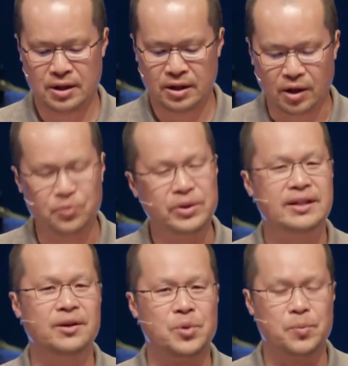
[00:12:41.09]
I'll read
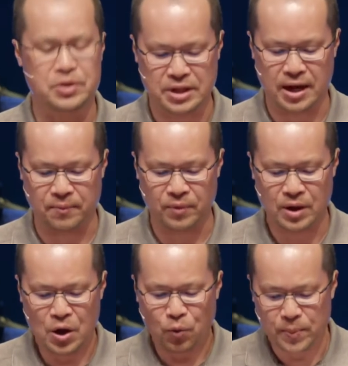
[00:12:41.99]
that one more time.
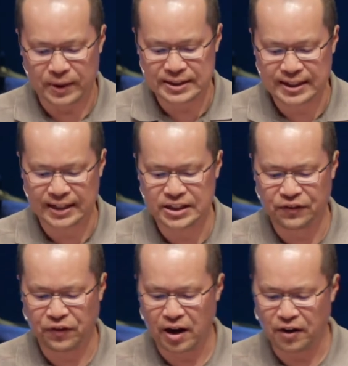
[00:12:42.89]
We must
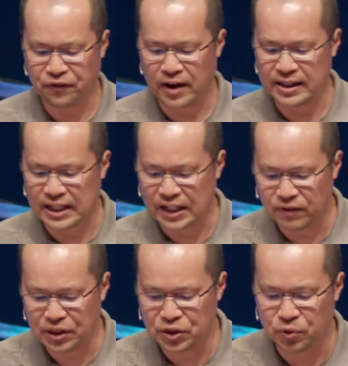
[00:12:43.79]
testify our faith
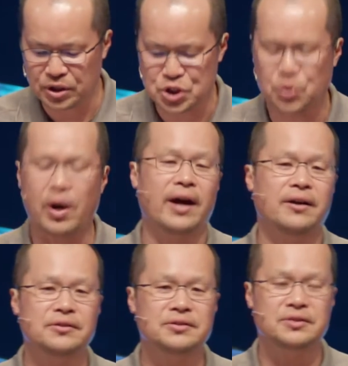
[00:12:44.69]
even through the
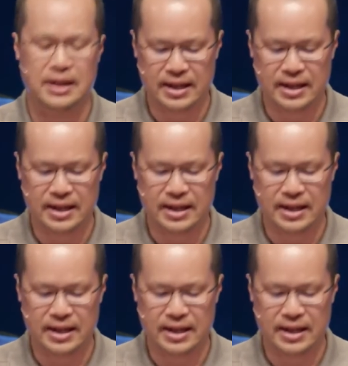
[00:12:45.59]
trials